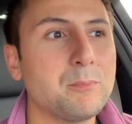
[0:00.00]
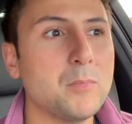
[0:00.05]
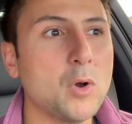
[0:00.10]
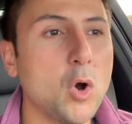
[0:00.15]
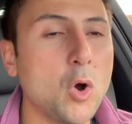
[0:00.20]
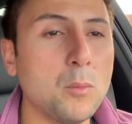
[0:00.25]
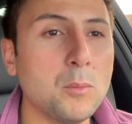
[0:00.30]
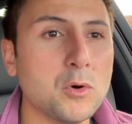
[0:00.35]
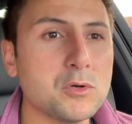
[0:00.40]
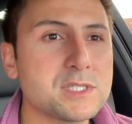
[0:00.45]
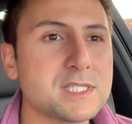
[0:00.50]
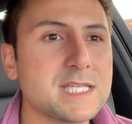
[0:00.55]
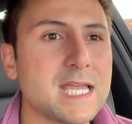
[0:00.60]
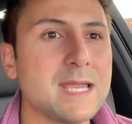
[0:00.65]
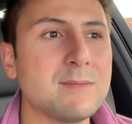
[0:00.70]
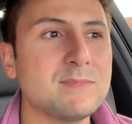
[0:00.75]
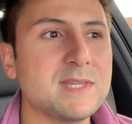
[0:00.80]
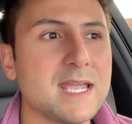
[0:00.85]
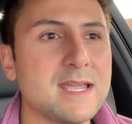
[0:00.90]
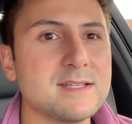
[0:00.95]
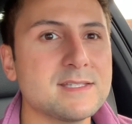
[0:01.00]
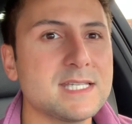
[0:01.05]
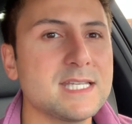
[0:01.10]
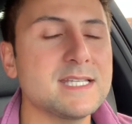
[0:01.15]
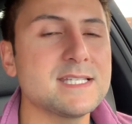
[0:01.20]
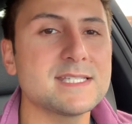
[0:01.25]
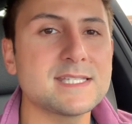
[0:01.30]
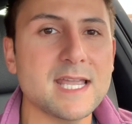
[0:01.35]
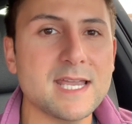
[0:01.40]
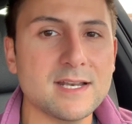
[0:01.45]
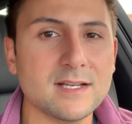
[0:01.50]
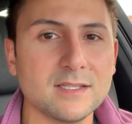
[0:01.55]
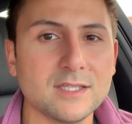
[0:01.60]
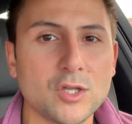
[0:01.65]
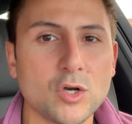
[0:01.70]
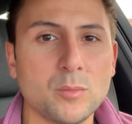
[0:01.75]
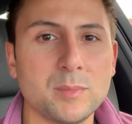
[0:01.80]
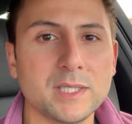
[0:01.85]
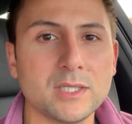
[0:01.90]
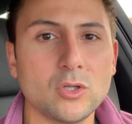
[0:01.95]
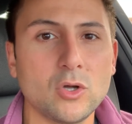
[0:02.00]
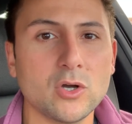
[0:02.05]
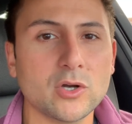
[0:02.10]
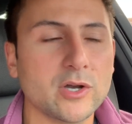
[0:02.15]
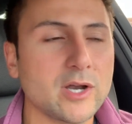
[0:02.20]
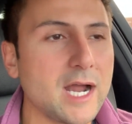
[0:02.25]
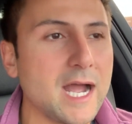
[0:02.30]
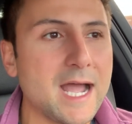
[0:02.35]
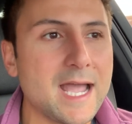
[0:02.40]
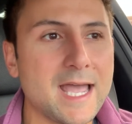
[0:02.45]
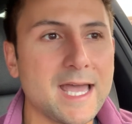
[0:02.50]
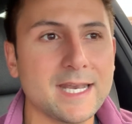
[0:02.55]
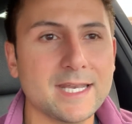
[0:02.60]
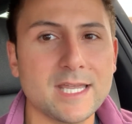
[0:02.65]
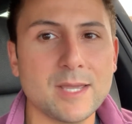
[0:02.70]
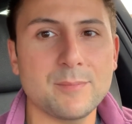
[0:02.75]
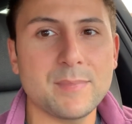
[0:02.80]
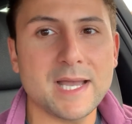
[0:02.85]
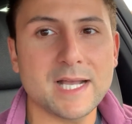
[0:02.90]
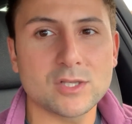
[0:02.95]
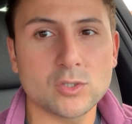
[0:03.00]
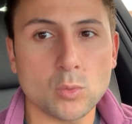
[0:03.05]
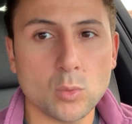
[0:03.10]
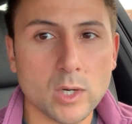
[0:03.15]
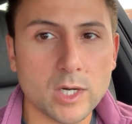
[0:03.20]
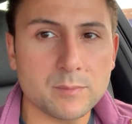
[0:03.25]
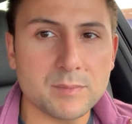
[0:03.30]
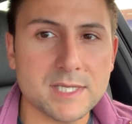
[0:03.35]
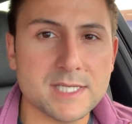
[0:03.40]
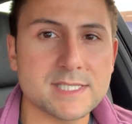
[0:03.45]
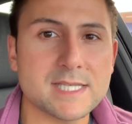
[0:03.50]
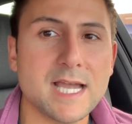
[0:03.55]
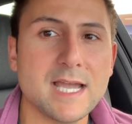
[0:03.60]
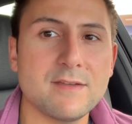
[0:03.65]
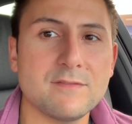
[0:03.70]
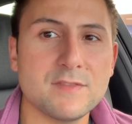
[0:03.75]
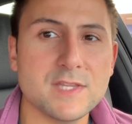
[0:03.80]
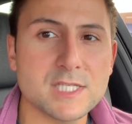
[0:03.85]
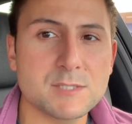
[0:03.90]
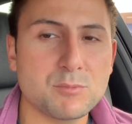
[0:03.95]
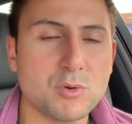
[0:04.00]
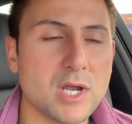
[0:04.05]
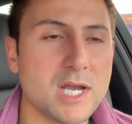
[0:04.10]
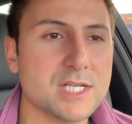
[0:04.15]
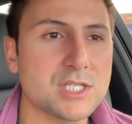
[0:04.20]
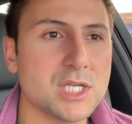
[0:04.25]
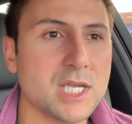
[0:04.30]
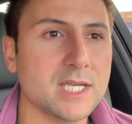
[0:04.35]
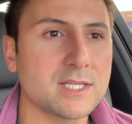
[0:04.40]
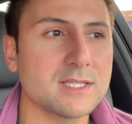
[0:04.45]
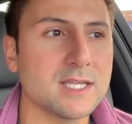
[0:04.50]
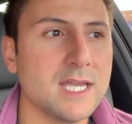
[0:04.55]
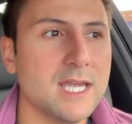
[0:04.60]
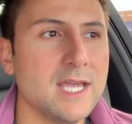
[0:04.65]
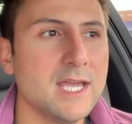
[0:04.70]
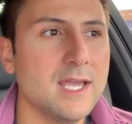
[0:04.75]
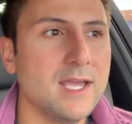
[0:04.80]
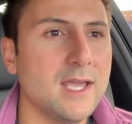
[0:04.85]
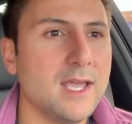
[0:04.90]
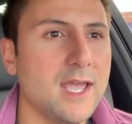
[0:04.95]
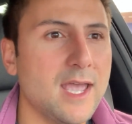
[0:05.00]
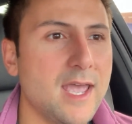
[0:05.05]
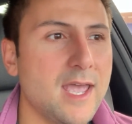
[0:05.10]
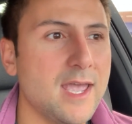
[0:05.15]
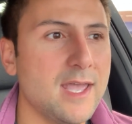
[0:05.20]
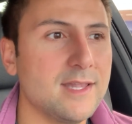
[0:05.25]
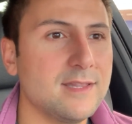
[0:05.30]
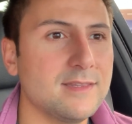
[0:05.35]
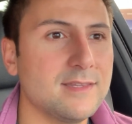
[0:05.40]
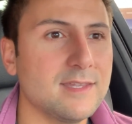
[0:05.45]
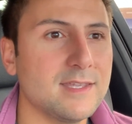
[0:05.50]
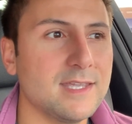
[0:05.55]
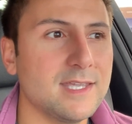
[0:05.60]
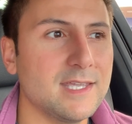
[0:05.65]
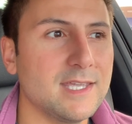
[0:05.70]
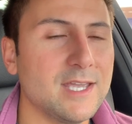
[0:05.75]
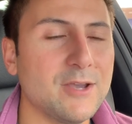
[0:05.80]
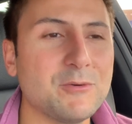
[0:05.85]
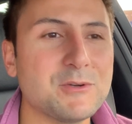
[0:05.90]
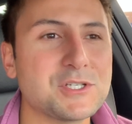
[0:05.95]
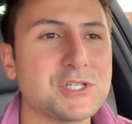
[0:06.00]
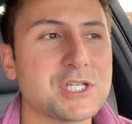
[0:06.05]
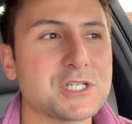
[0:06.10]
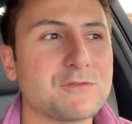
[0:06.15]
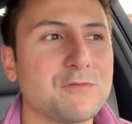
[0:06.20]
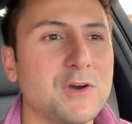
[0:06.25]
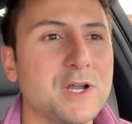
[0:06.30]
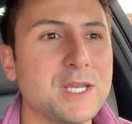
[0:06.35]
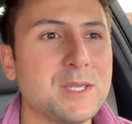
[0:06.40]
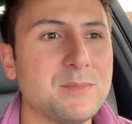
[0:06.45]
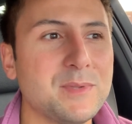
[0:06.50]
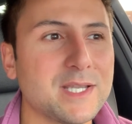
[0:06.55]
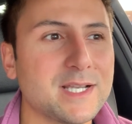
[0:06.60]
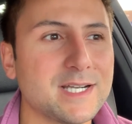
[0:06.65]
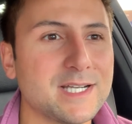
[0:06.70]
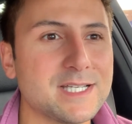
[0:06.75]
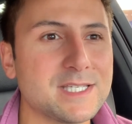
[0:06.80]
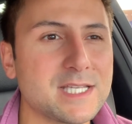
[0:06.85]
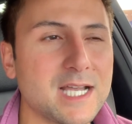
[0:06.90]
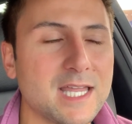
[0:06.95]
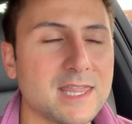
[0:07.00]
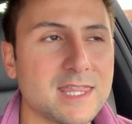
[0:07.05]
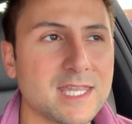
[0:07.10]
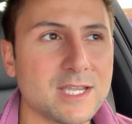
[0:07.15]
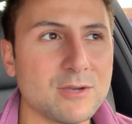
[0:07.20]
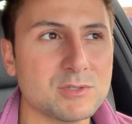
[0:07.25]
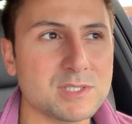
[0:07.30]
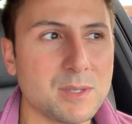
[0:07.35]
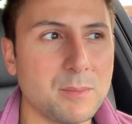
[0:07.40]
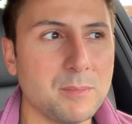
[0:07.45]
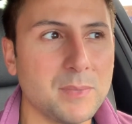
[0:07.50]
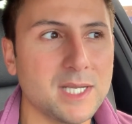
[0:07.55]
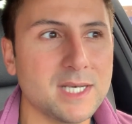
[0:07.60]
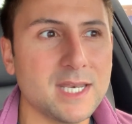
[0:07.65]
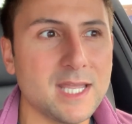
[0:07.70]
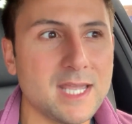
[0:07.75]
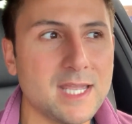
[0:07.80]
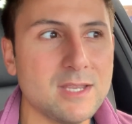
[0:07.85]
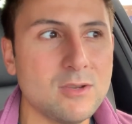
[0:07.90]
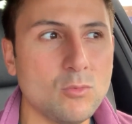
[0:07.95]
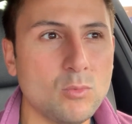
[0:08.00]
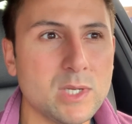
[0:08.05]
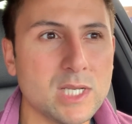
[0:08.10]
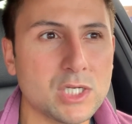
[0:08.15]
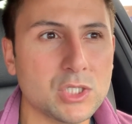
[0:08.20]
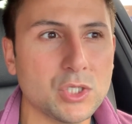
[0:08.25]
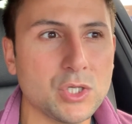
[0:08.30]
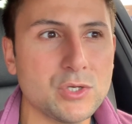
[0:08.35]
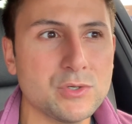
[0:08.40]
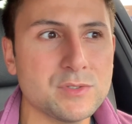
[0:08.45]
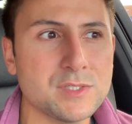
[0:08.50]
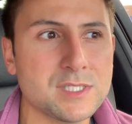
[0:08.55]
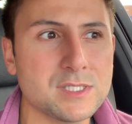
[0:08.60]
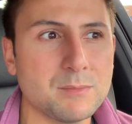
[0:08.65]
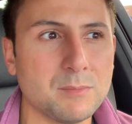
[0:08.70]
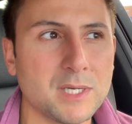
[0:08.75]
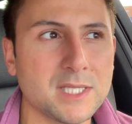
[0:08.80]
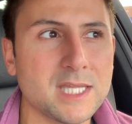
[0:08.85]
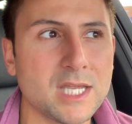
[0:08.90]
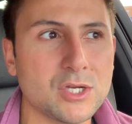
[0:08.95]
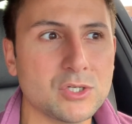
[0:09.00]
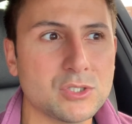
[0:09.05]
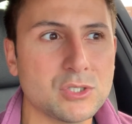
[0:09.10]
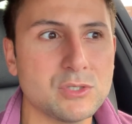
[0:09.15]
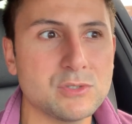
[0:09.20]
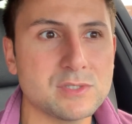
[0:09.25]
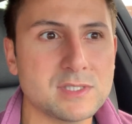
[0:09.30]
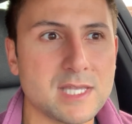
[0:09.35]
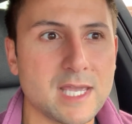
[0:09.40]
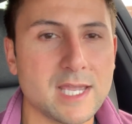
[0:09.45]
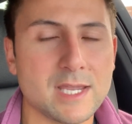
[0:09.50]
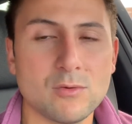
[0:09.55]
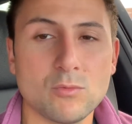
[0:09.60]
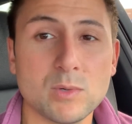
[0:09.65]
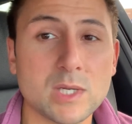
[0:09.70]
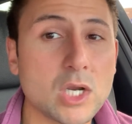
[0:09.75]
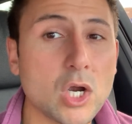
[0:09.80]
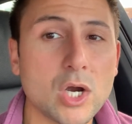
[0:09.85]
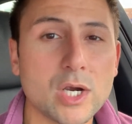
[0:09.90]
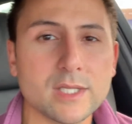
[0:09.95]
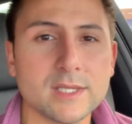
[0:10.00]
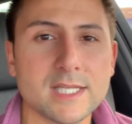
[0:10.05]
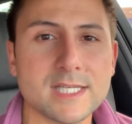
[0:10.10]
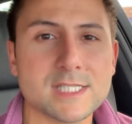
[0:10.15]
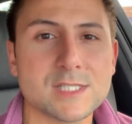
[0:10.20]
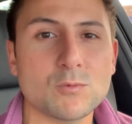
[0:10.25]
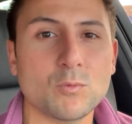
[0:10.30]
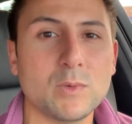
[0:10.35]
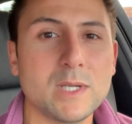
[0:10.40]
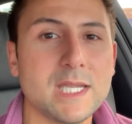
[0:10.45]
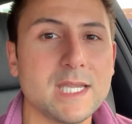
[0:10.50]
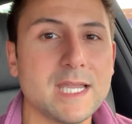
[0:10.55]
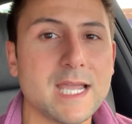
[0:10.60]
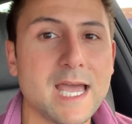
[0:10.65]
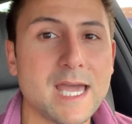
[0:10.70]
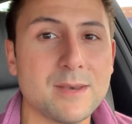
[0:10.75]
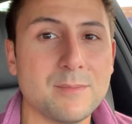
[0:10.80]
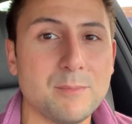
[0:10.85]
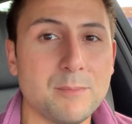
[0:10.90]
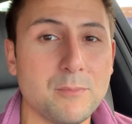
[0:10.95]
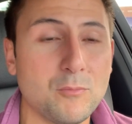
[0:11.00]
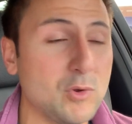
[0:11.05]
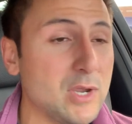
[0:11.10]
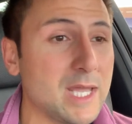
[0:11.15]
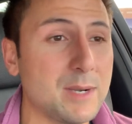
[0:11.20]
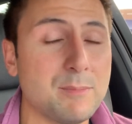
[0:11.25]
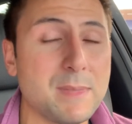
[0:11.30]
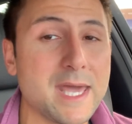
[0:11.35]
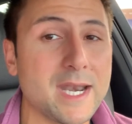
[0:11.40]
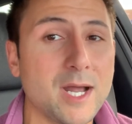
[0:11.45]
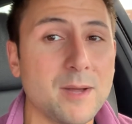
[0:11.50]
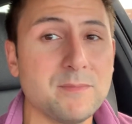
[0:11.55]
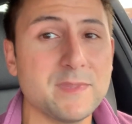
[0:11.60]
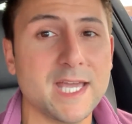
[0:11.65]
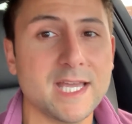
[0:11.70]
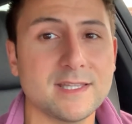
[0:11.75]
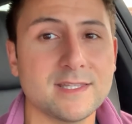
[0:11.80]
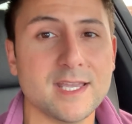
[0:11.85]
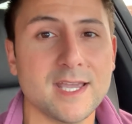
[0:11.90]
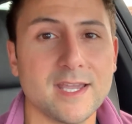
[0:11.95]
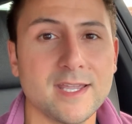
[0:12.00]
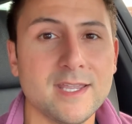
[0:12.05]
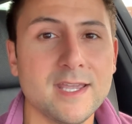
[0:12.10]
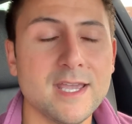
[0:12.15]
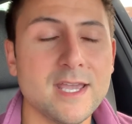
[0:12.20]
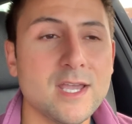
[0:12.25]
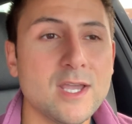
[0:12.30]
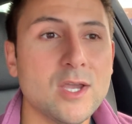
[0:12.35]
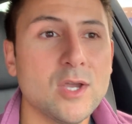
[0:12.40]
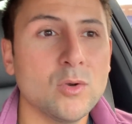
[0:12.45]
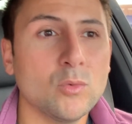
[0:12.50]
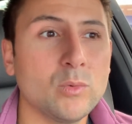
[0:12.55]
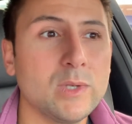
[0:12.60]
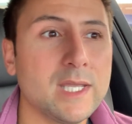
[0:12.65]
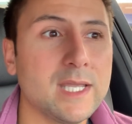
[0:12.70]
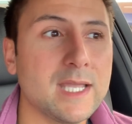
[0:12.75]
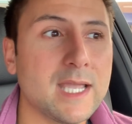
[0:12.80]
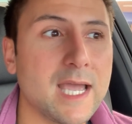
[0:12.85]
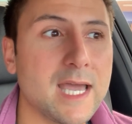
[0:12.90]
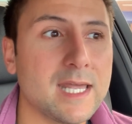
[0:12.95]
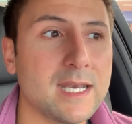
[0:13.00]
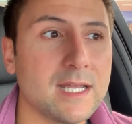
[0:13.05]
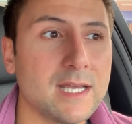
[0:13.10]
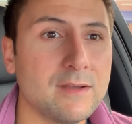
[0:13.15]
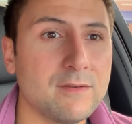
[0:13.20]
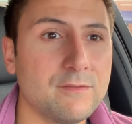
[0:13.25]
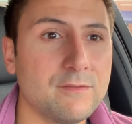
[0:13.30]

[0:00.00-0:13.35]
almost same dates. He stayed a little bit longer. I had to get back to work because I have this project. And it was just funny because I think it was a Monday we closed, Monday or Tuesday. Regardless, we had met up that day. We had